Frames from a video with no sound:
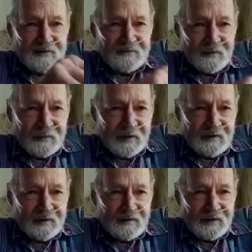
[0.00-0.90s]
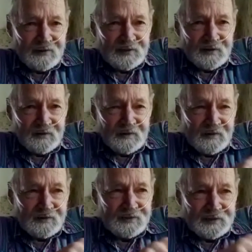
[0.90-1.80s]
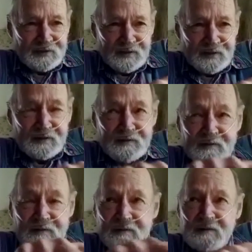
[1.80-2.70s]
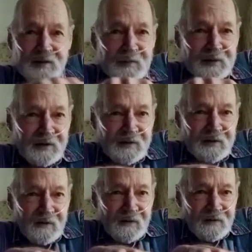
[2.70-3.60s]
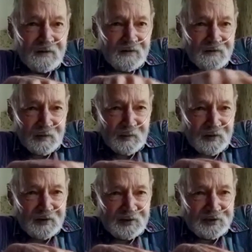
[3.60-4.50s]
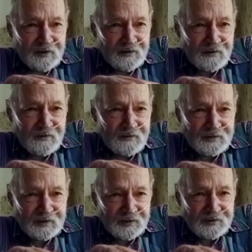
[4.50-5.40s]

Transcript: from there's the community hall or community center, kids.